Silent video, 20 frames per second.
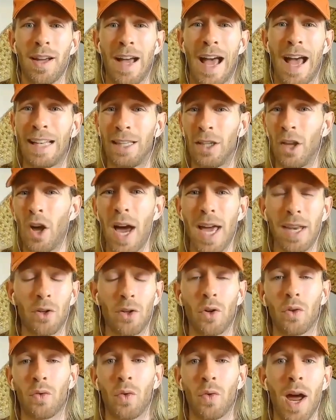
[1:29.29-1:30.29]
aligned
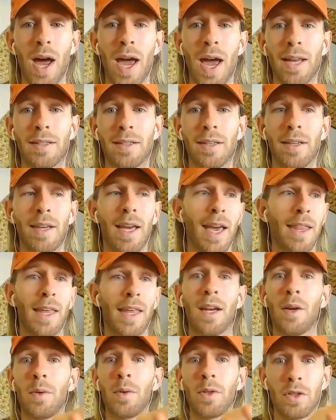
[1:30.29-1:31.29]
or right. And
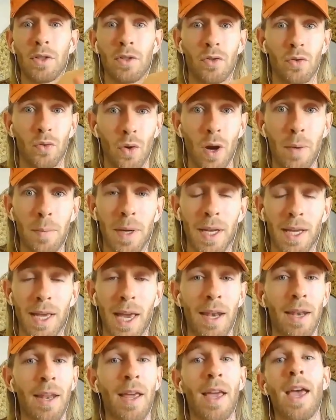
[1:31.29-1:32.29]
then I would just drop it
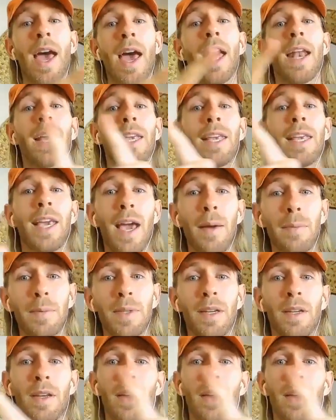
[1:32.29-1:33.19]
again. And I kept